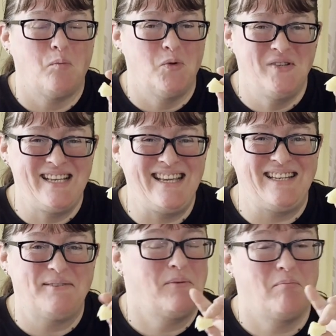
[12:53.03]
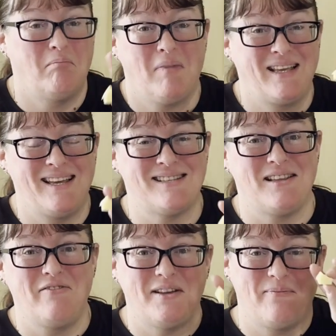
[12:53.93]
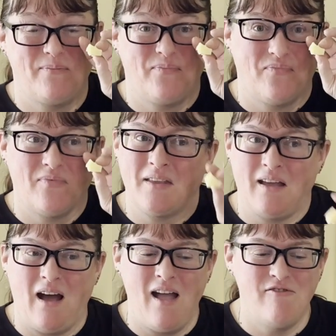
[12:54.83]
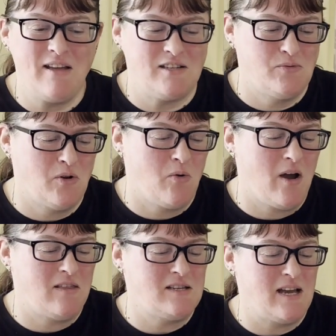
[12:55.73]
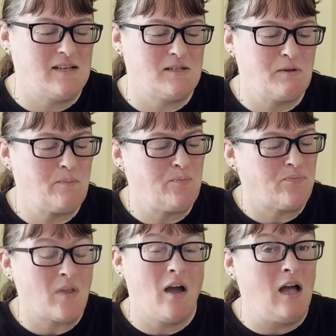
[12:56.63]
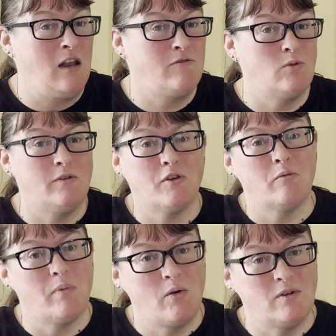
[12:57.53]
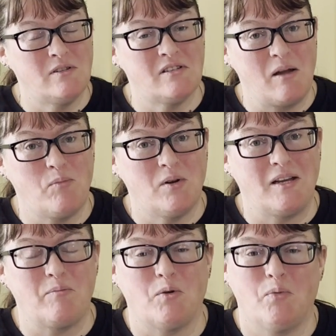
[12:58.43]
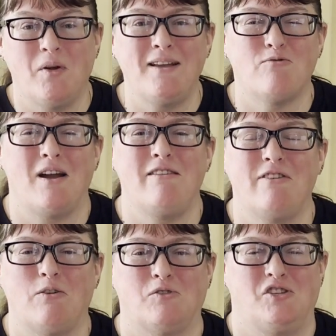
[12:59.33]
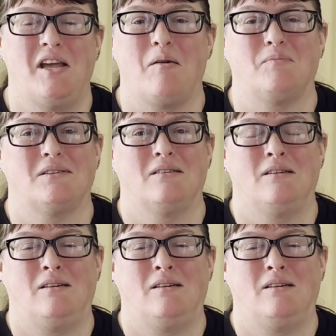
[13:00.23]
Poutine. My kids love it. I have yet to acquire the taste. I love all of the components separately, but putting gravy on chips.